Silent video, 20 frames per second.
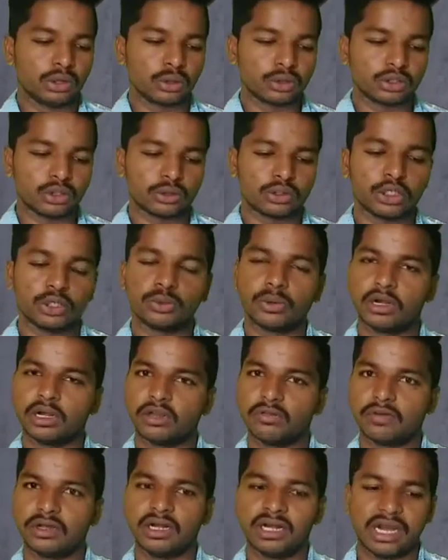two thousand
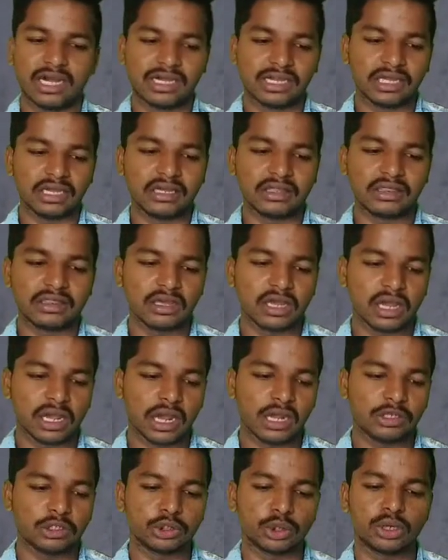twenty-one at E C I
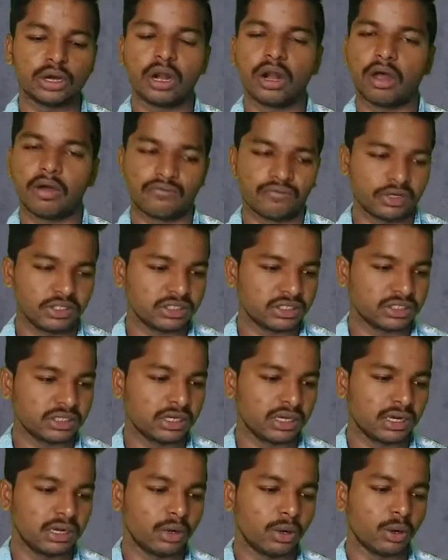L zonal office
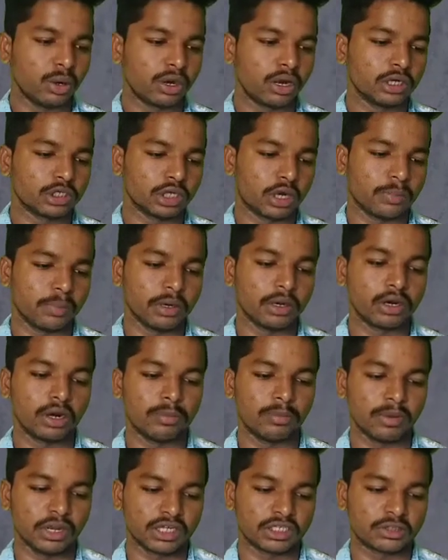local shopping
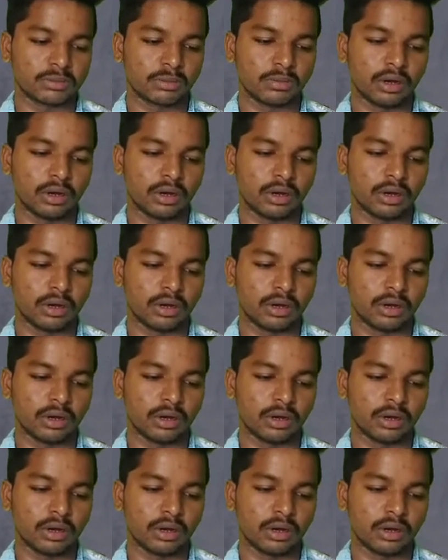complex